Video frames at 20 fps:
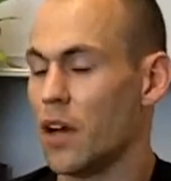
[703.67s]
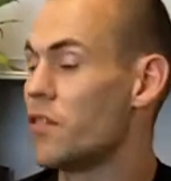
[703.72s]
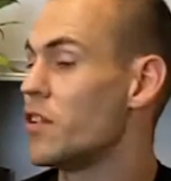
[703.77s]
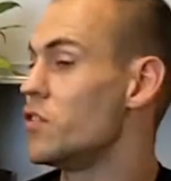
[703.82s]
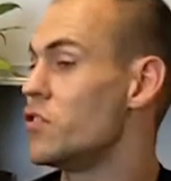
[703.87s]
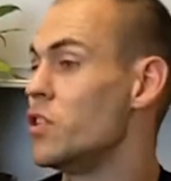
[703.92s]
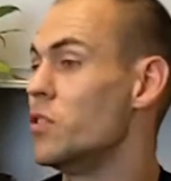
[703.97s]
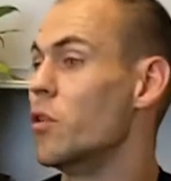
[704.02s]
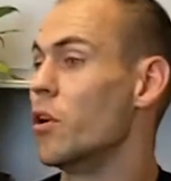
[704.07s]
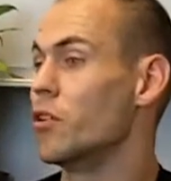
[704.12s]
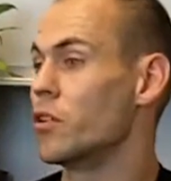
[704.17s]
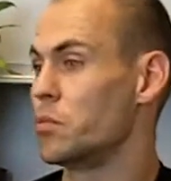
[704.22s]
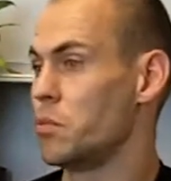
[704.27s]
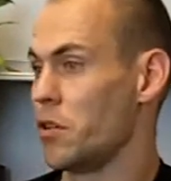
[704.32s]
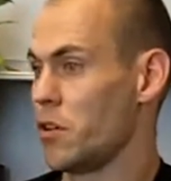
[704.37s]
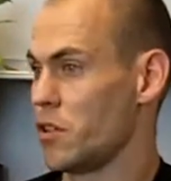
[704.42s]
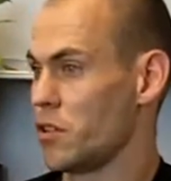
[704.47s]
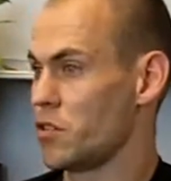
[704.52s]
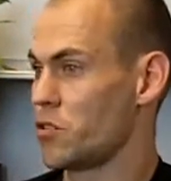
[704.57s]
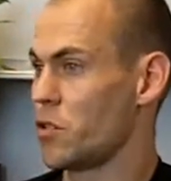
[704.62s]
I've had zero
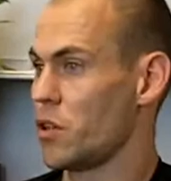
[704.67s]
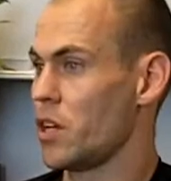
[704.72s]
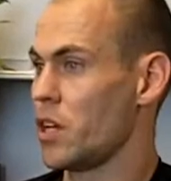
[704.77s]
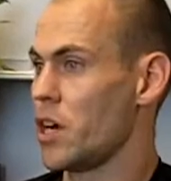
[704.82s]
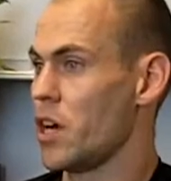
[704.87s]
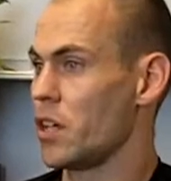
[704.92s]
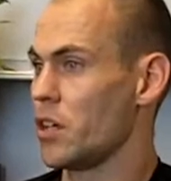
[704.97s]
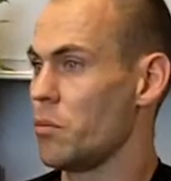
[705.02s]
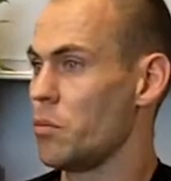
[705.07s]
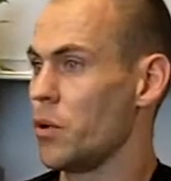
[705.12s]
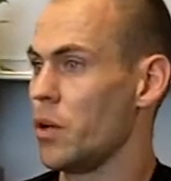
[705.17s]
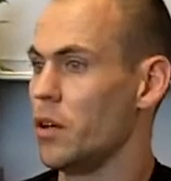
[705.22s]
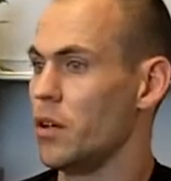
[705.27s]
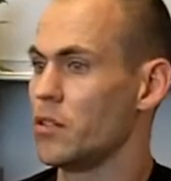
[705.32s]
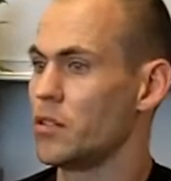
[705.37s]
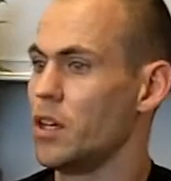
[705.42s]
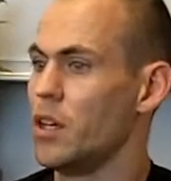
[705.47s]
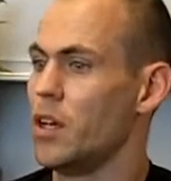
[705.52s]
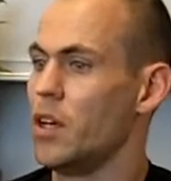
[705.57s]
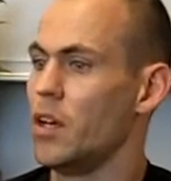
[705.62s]
experience training hockey
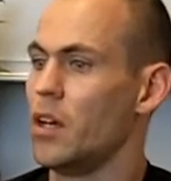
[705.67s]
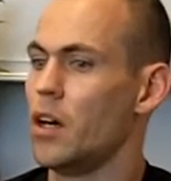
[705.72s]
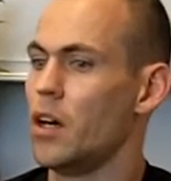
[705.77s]
players.